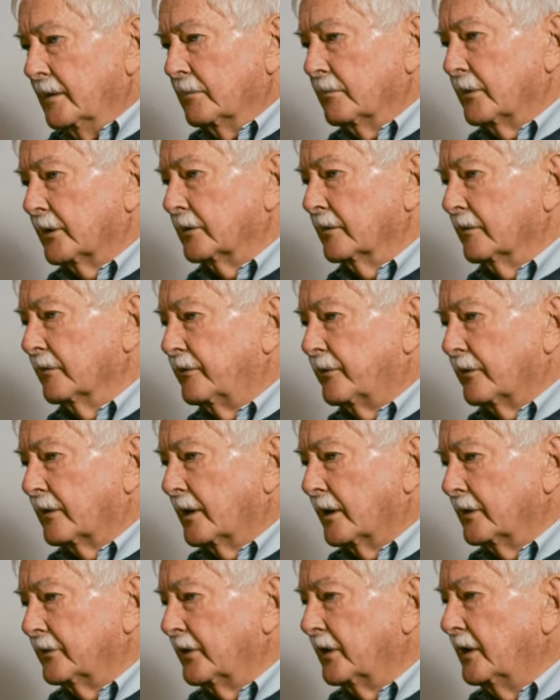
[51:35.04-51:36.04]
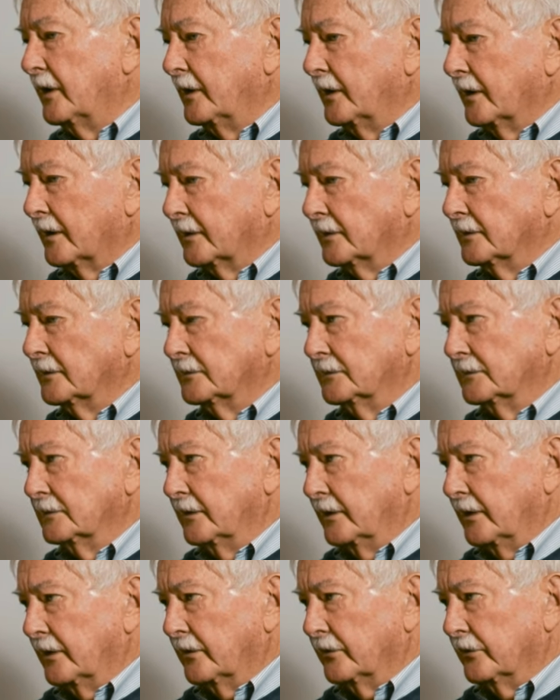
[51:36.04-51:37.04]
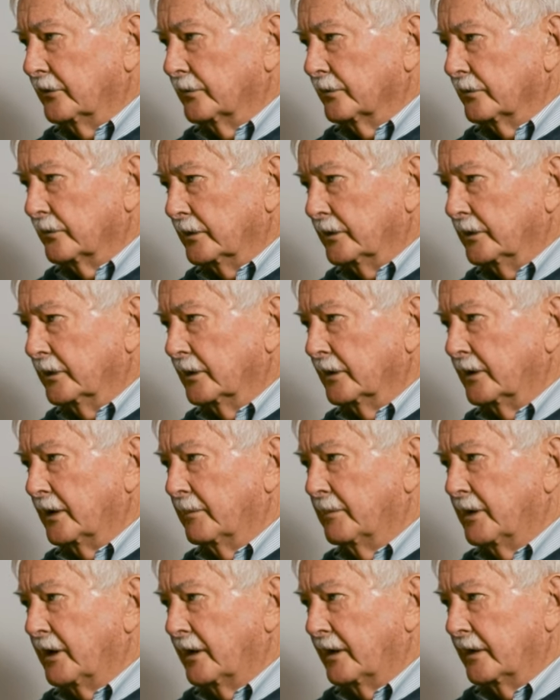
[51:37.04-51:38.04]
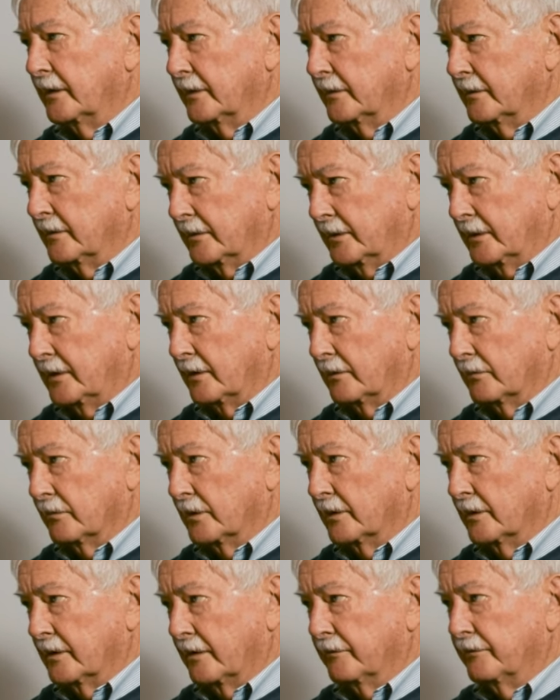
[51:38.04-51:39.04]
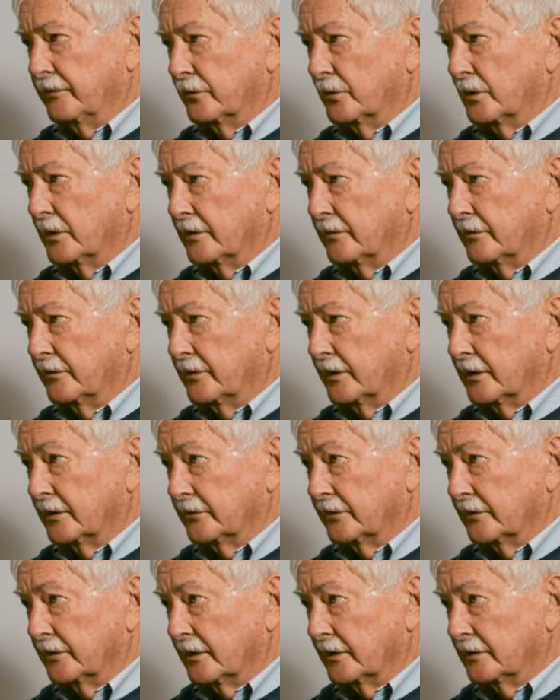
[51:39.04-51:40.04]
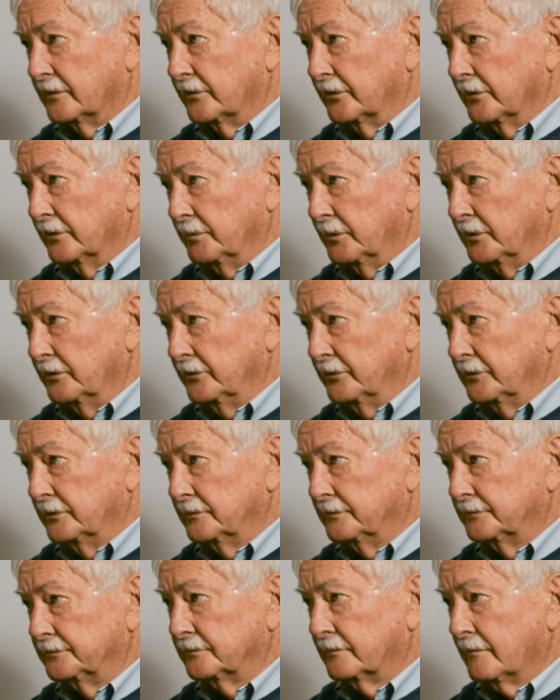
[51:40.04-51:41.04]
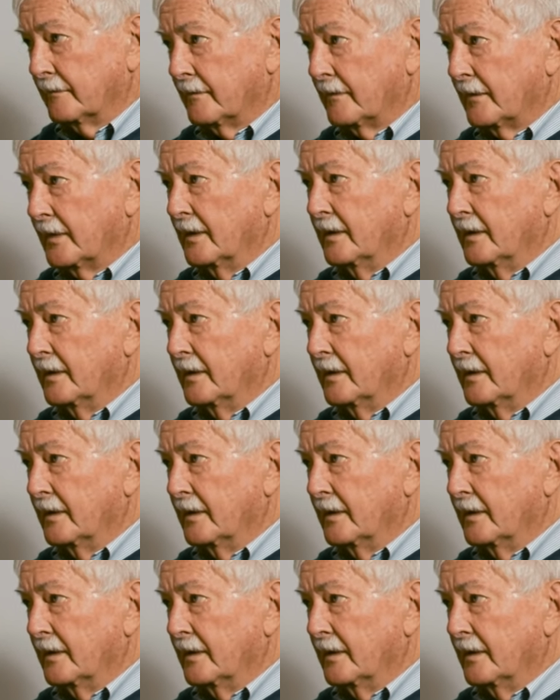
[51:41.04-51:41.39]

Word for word: But for us here, it is really about getting rid of that 400,000 tonne surplus. Mm-hmm.